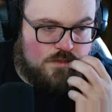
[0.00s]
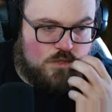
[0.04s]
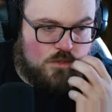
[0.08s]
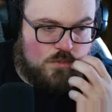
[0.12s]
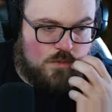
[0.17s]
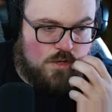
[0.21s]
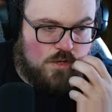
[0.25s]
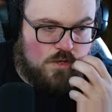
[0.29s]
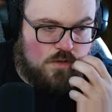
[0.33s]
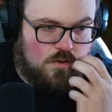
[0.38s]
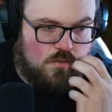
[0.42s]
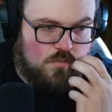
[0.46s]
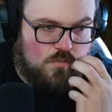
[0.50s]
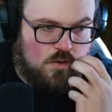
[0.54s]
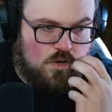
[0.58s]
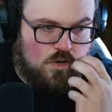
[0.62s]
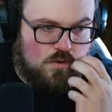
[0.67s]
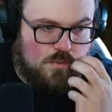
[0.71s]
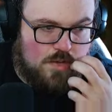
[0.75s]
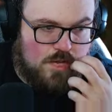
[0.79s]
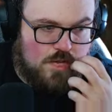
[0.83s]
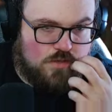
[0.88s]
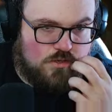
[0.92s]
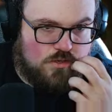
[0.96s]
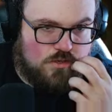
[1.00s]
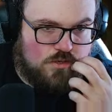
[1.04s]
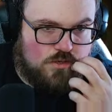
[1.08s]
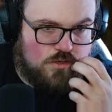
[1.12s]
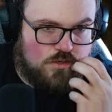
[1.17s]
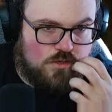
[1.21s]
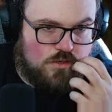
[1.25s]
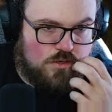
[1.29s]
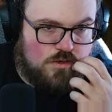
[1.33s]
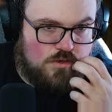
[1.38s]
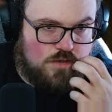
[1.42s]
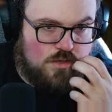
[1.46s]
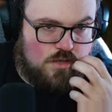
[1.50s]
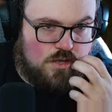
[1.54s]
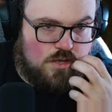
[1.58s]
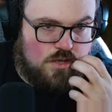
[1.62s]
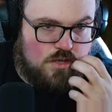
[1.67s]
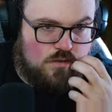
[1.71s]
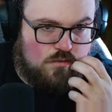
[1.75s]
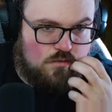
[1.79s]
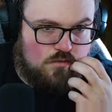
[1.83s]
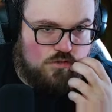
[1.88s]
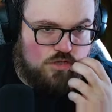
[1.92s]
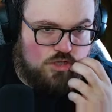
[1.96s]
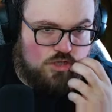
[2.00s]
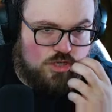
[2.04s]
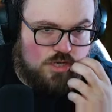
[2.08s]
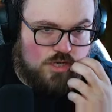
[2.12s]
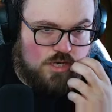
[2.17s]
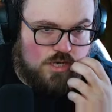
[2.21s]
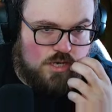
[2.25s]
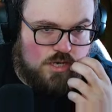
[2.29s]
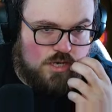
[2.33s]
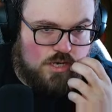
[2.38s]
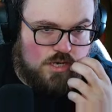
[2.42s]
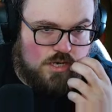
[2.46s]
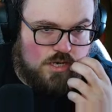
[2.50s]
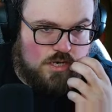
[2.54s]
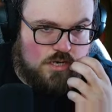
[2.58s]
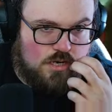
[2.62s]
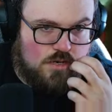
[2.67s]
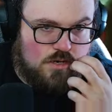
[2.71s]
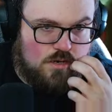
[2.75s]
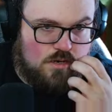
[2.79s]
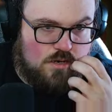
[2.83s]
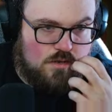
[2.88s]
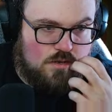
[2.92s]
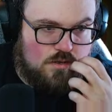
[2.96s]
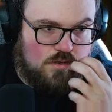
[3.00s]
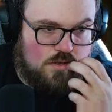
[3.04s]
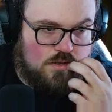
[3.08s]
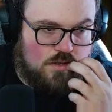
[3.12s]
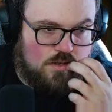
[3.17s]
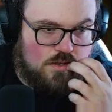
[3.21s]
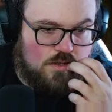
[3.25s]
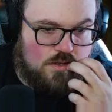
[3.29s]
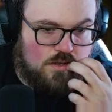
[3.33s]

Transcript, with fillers: So we go Bowmaster, the Ugin